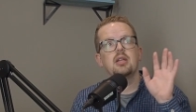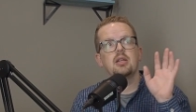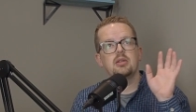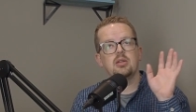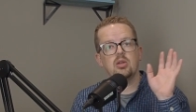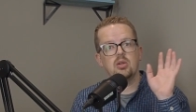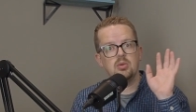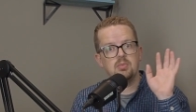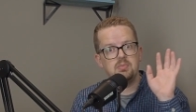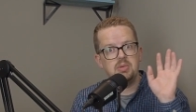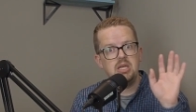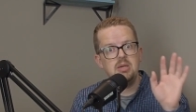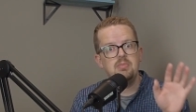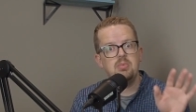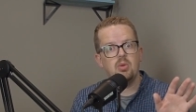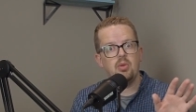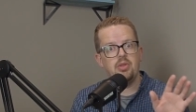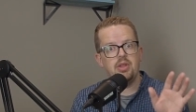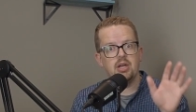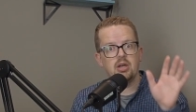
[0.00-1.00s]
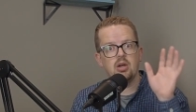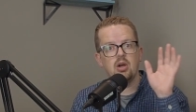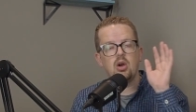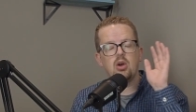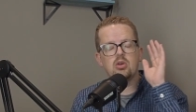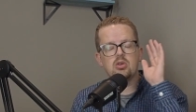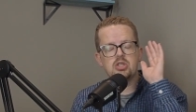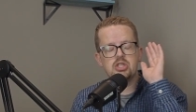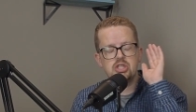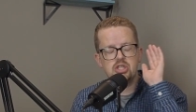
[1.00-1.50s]
The people there
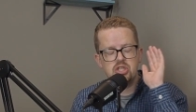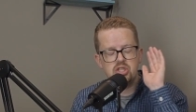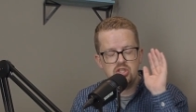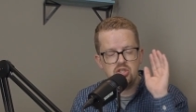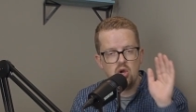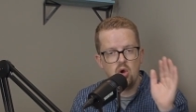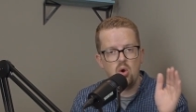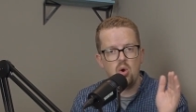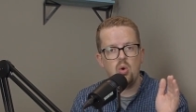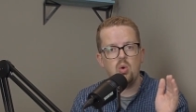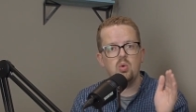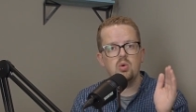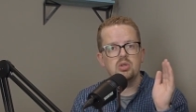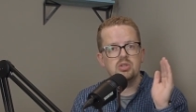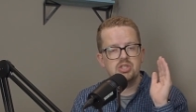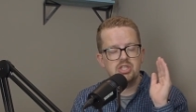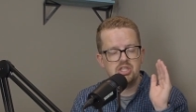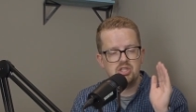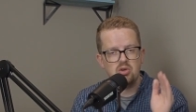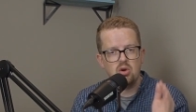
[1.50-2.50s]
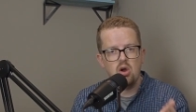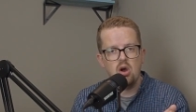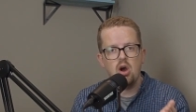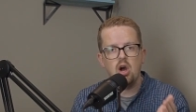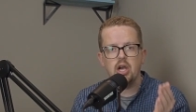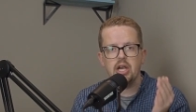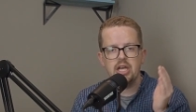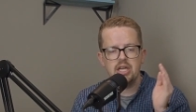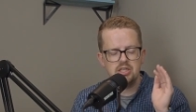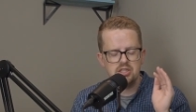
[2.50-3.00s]
are so
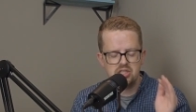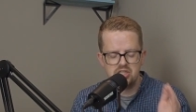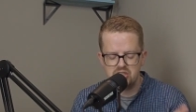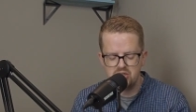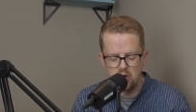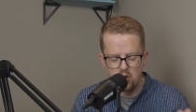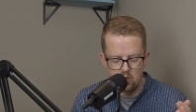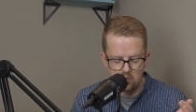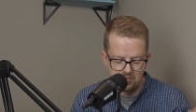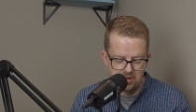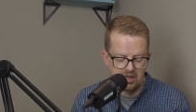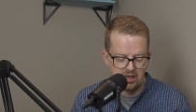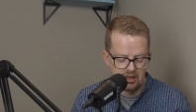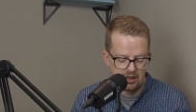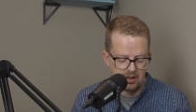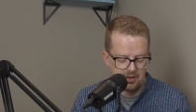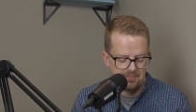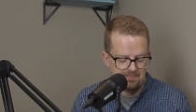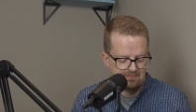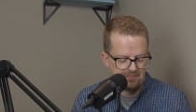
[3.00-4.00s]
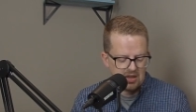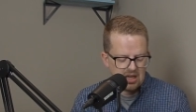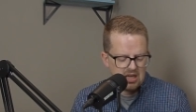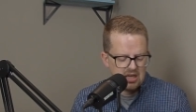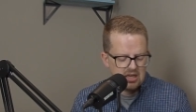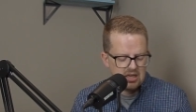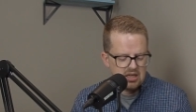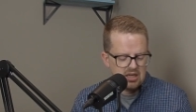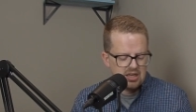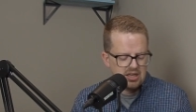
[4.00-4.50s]
strong and so big.
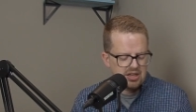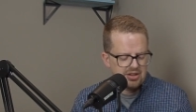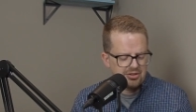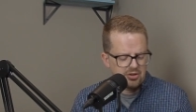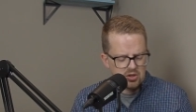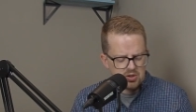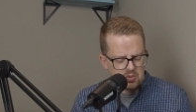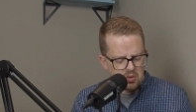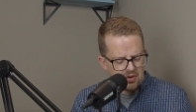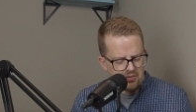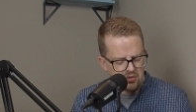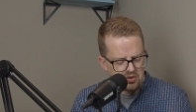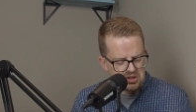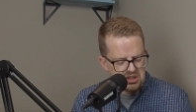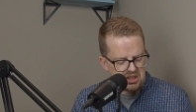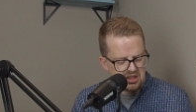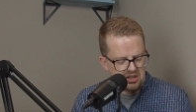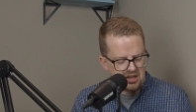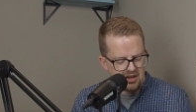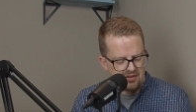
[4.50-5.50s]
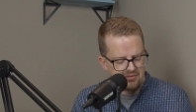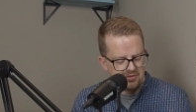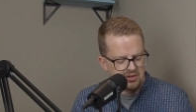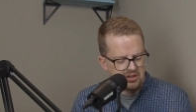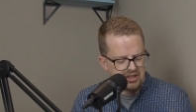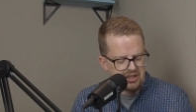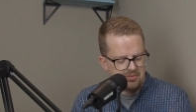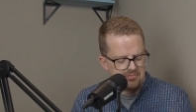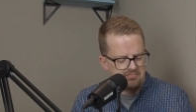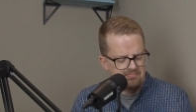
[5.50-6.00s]
There's reference to the
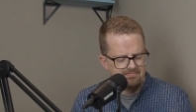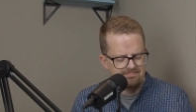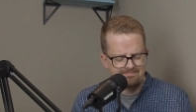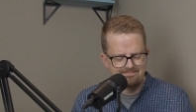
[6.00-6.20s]
Nephilim.